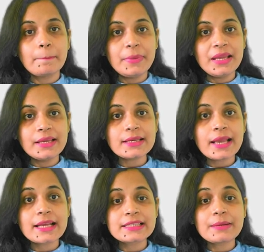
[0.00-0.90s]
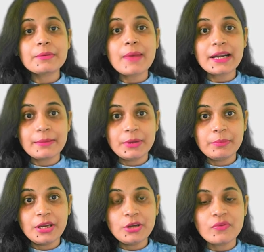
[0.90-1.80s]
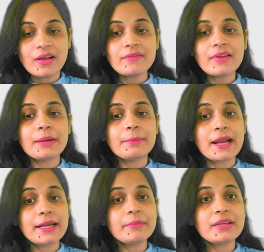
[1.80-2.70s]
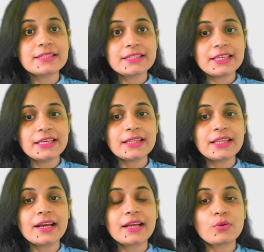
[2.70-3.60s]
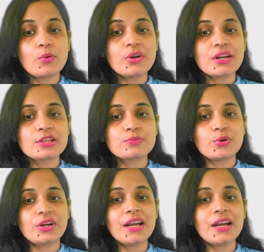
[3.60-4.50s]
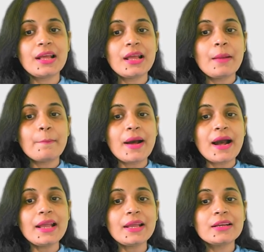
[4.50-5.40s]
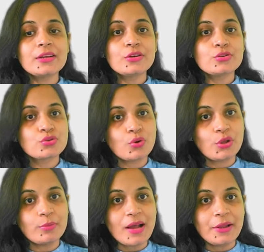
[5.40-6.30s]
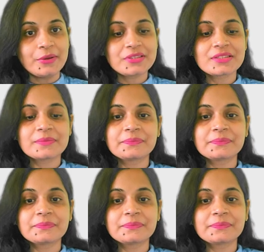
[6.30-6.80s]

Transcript: B except vitamin B12 and vitamin C, they are co-transported by sodium ions.